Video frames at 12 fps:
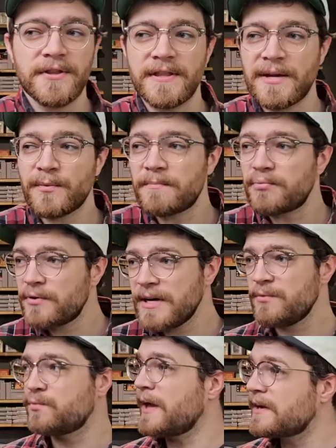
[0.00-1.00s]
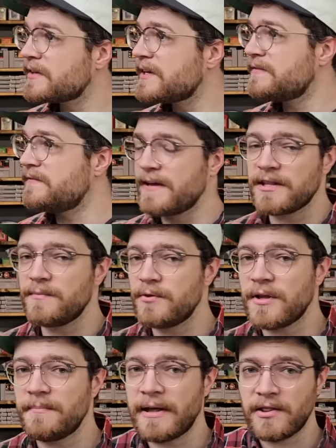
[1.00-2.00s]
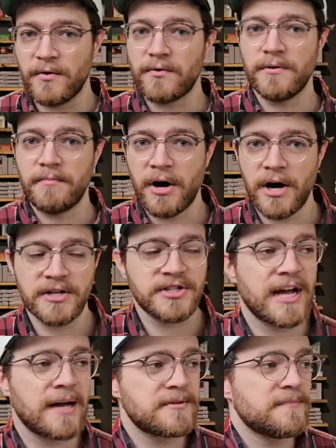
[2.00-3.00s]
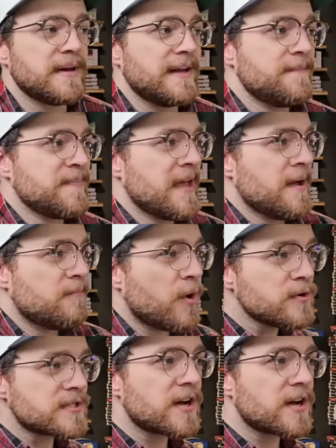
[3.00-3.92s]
that they were pretty readily available at my local pawn shops, but most